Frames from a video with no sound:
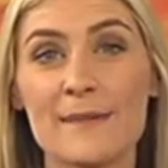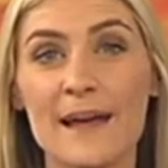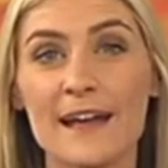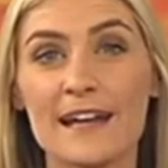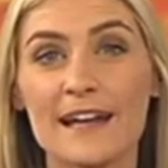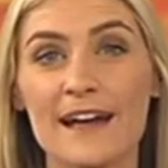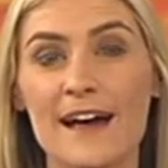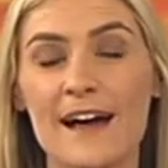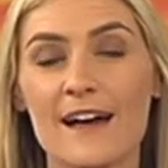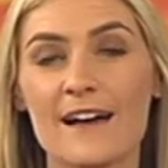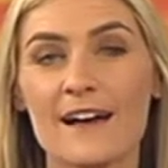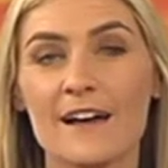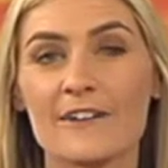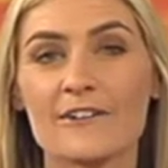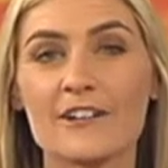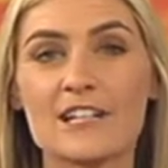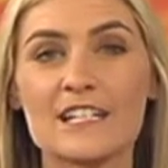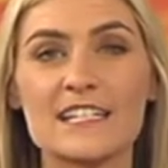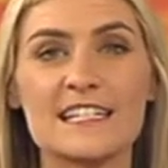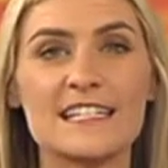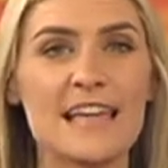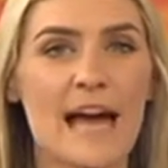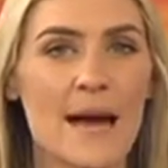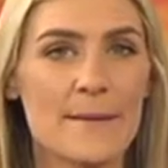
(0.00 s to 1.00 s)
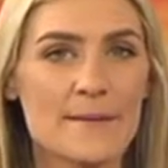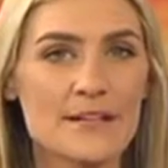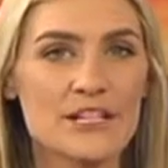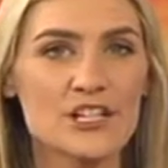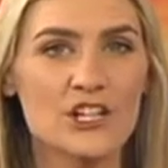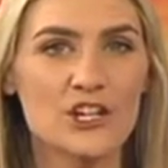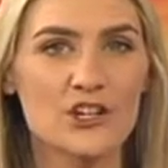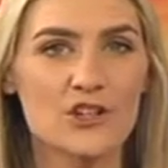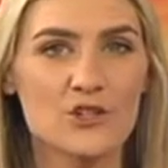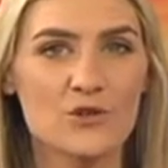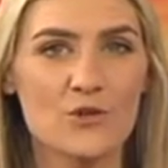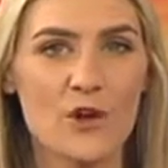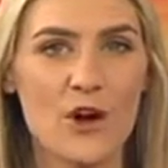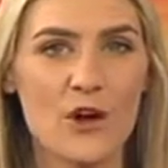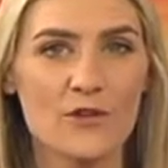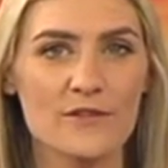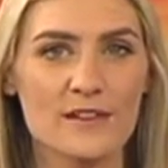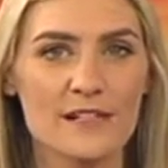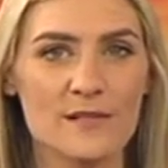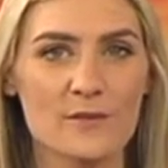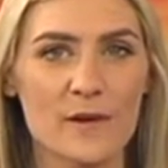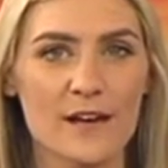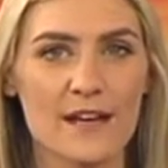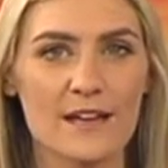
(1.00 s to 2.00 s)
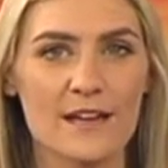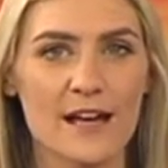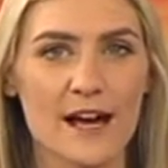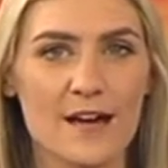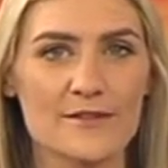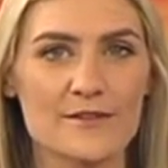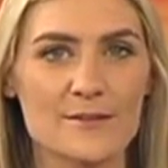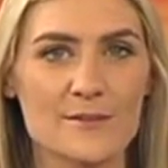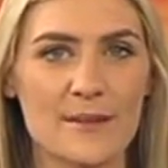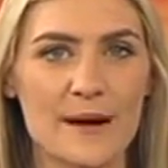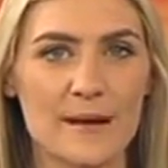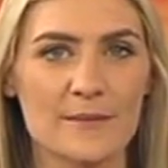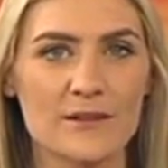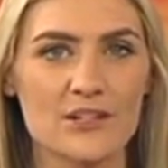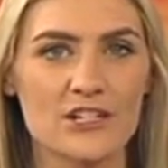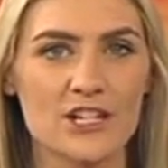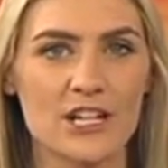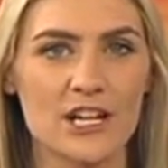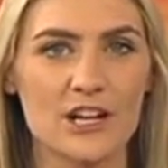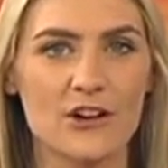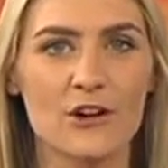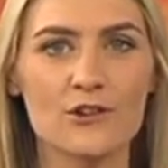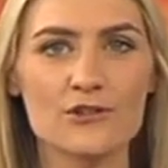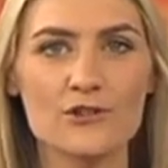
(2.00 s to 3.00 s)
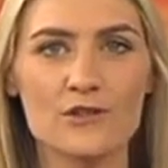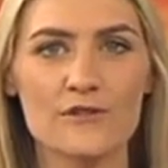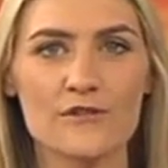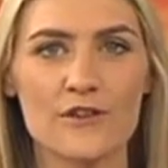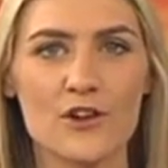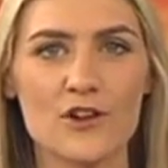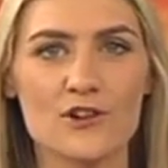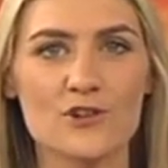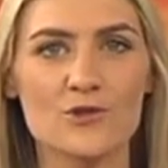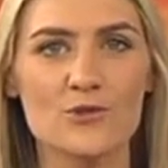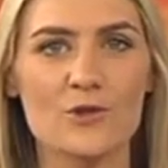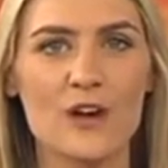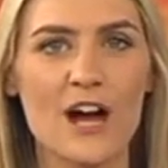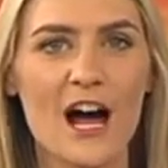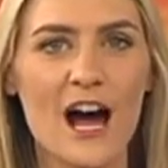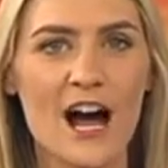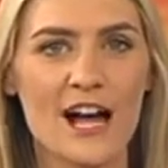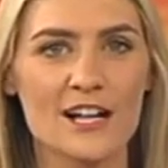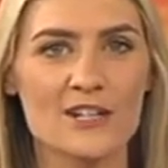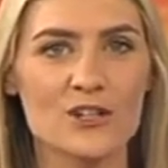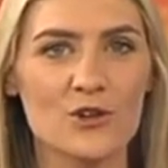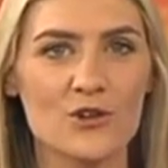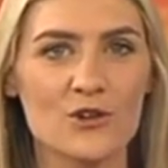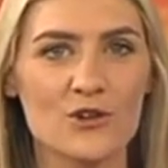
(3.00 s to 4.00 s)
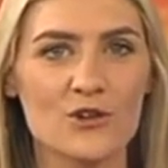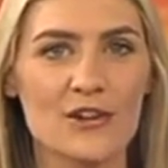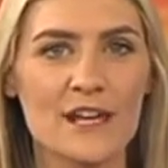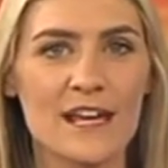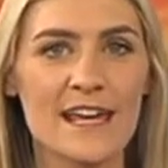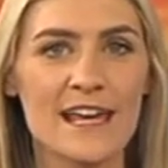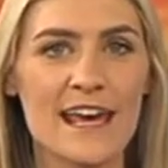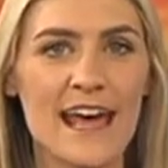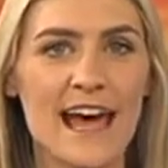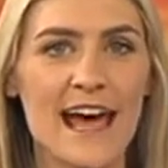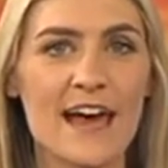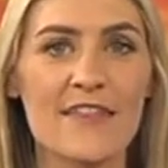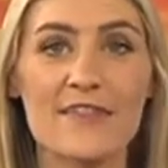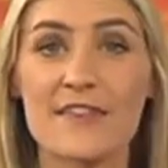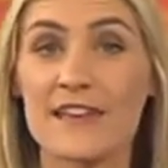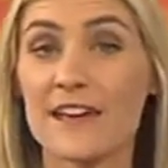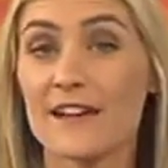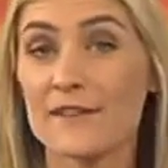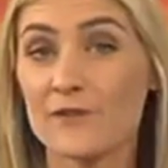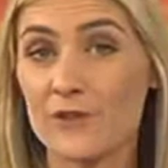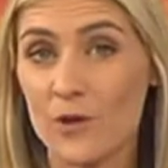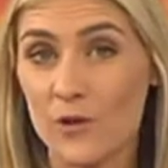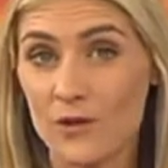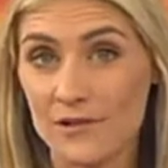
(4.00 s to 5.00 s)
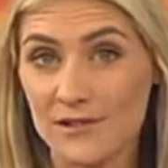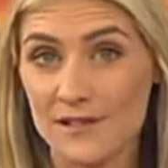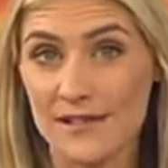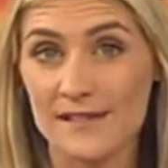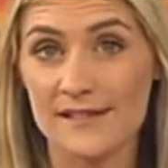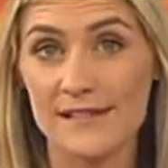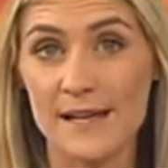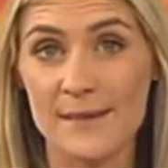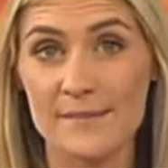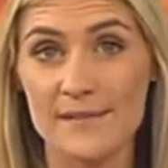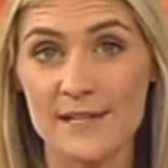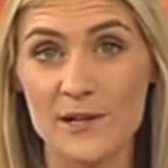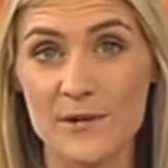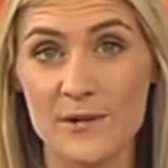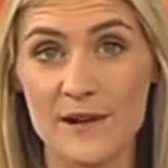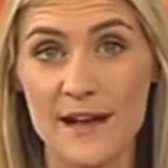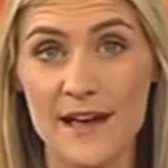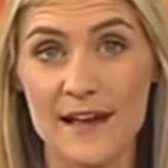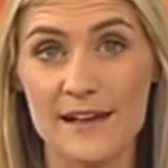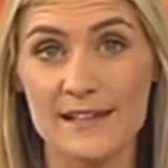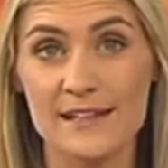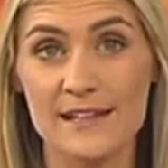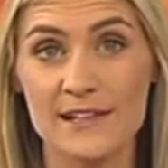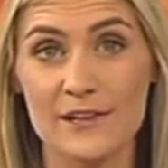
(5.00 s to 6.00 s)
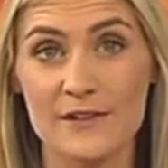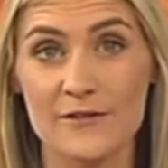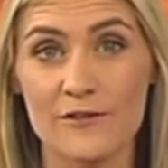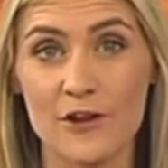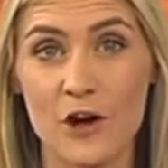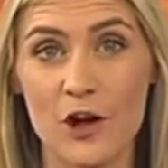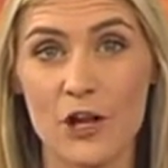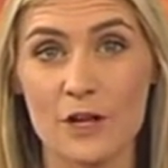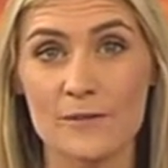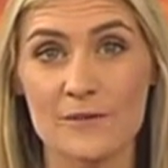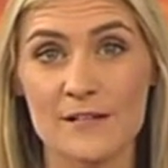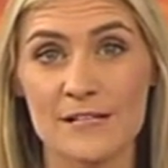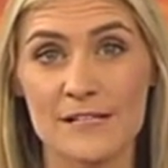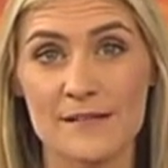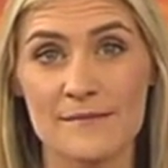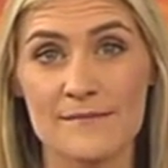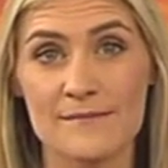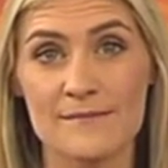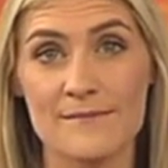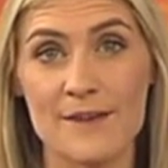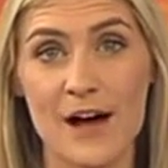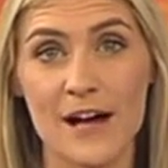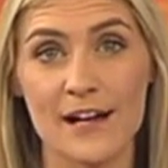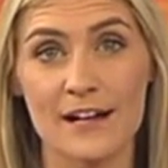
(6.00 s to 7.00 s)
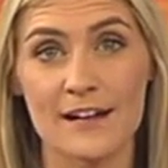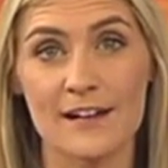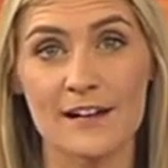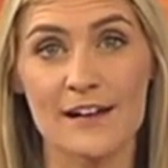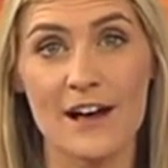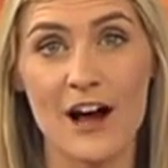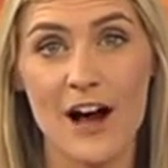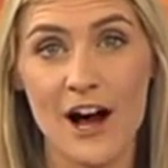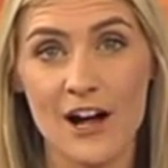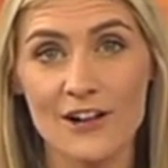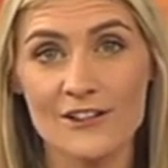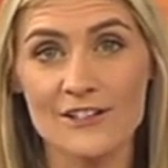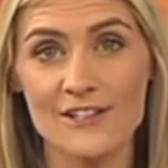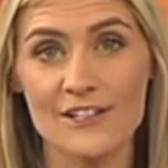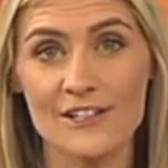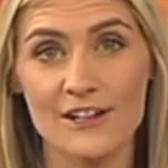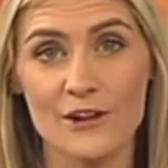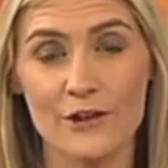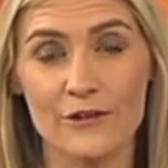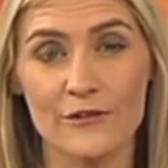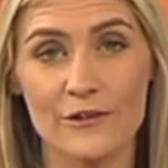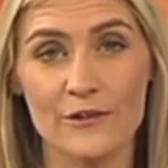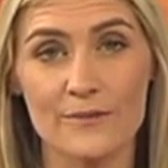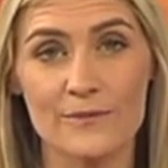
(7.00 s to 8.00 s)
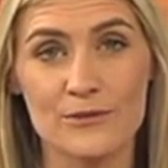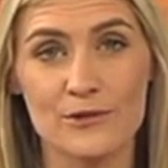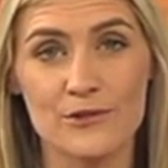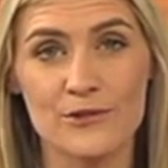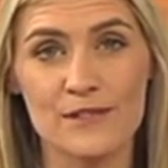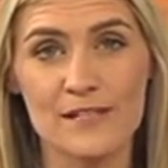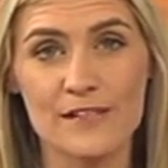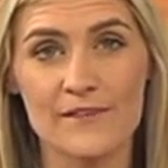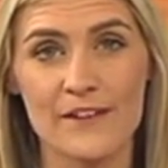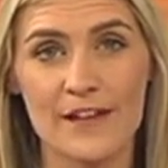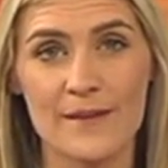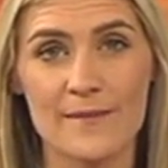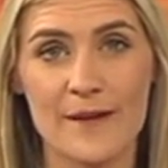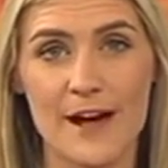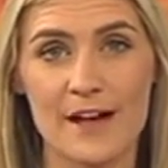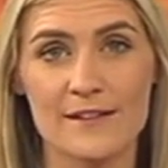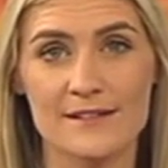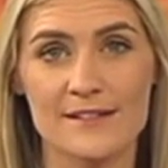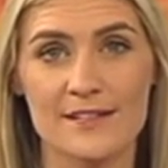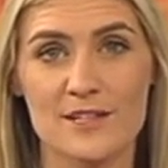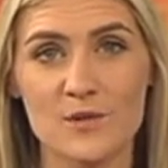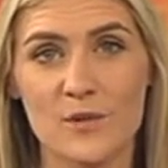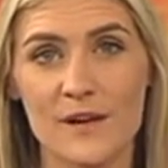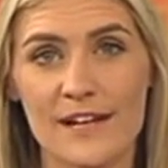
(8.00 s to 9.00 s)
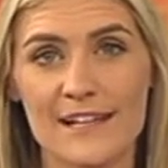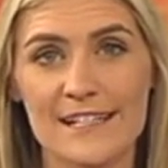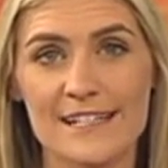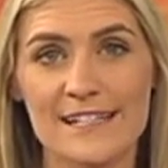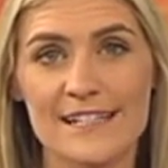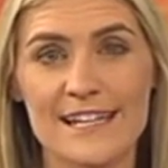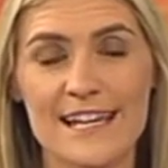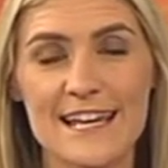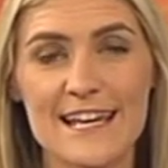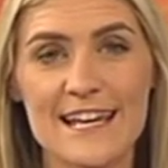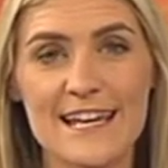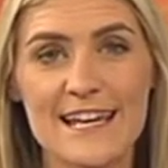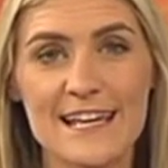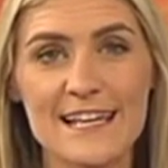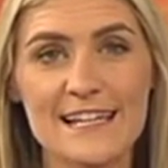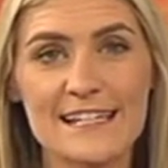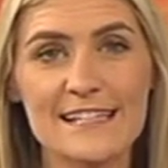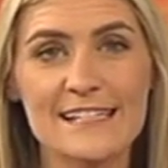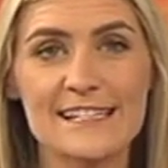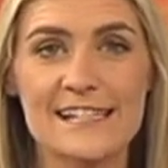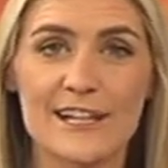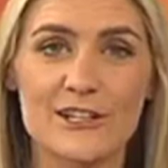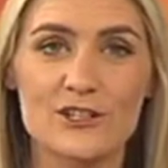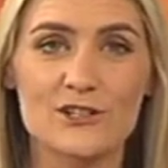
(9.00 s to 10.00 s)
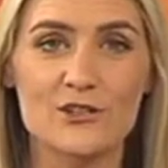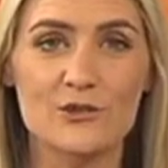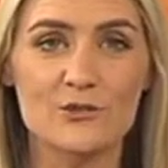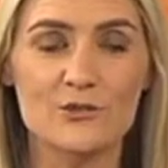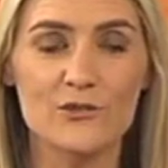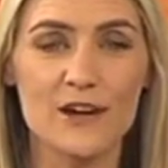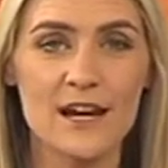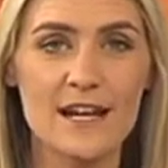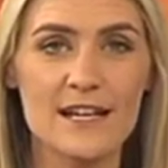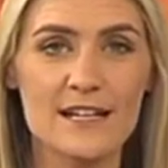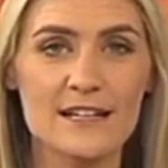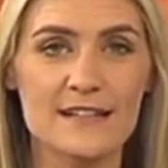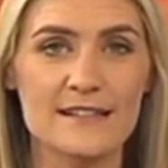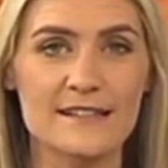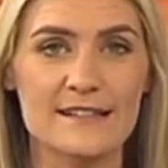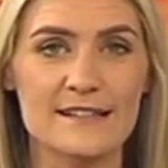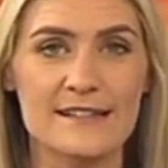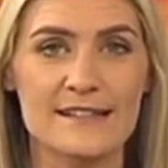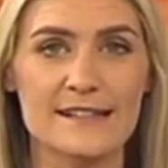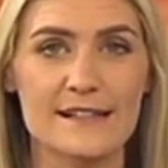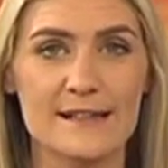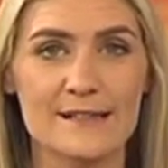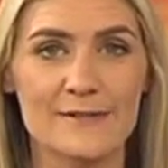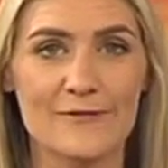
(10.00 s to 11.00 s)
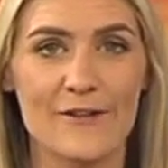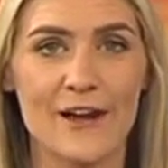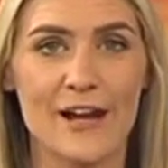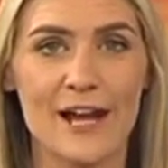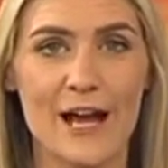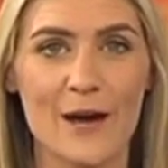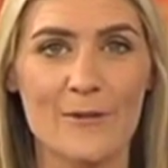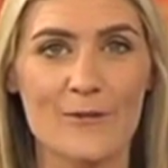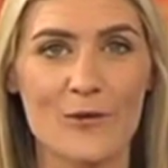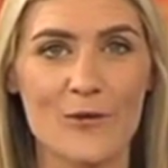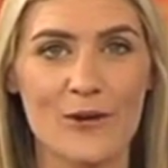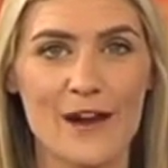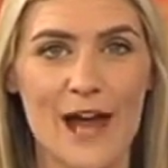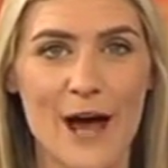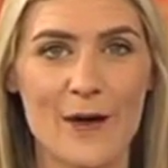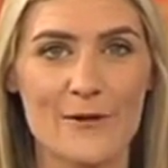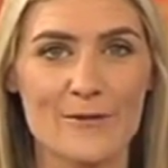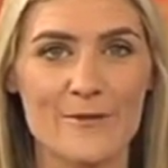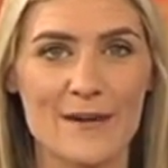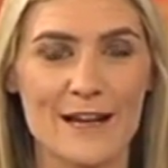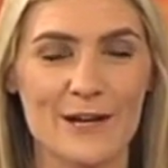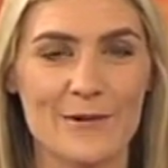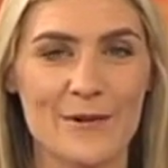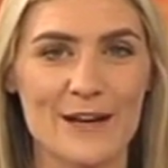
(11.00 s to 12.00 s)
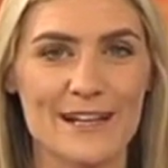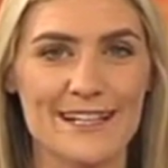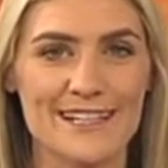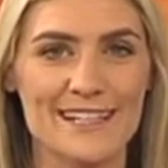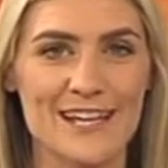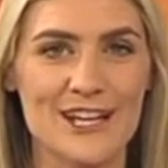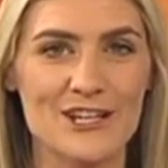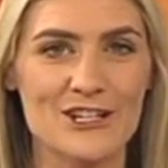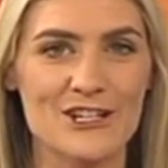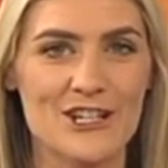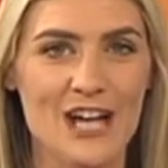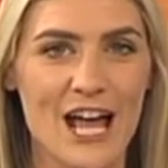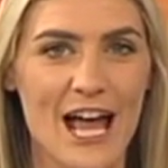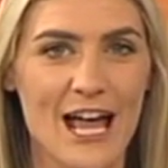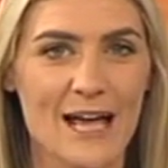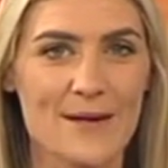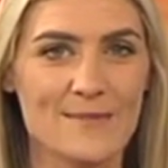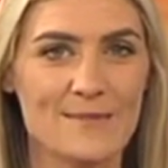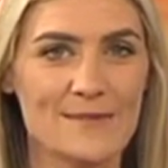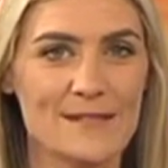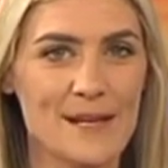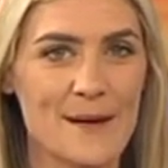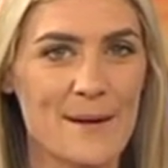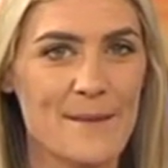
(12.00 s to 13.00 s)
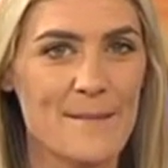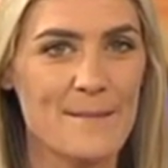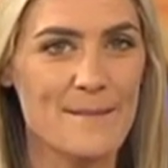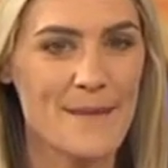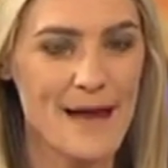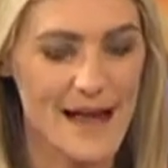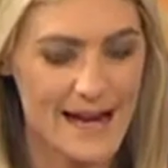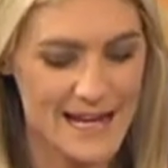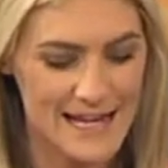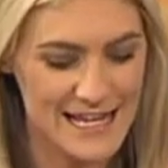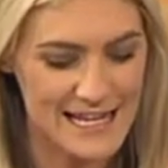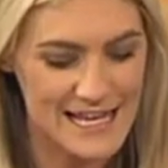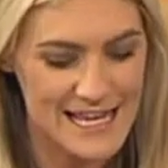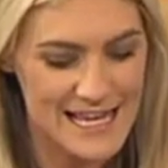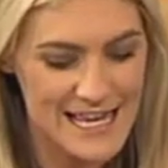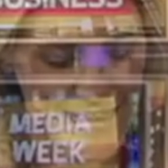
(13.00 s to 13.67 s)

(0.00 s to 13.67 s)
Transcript: Media are in damage control this week after publishing a controversial cartoon and then, of course, the subsequent exit of columnist Mike Carlton over abusive emails and tweets he sent to readers. Let's find out more now with Media Week's James Manning.